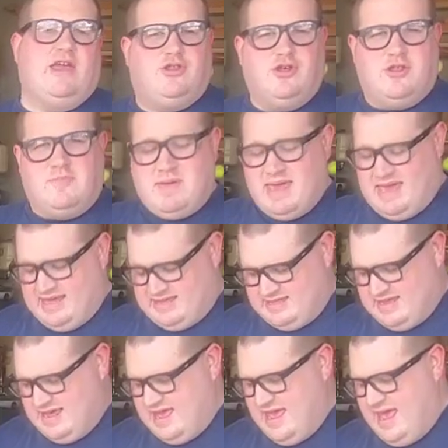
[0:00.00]
it to the
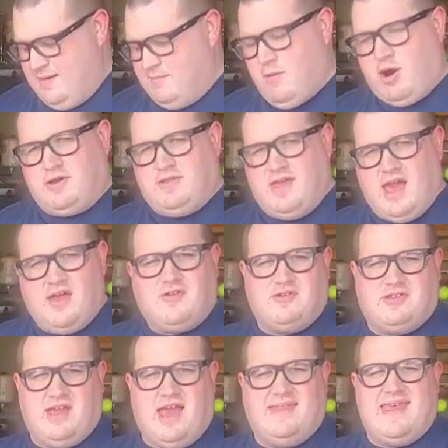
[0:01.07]
piece and mark the other
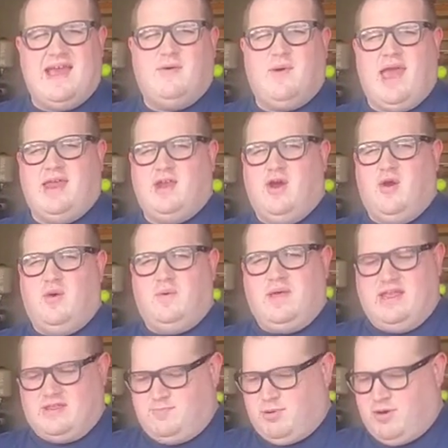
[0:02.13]
side. That way I know
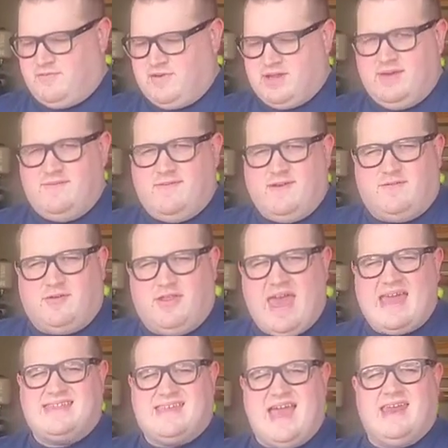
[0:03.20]
it's perfectly fit for
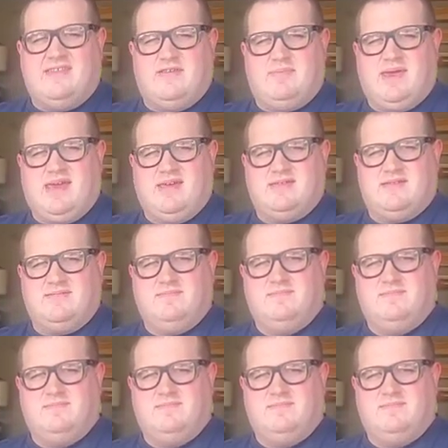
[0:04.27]
that side of the piece.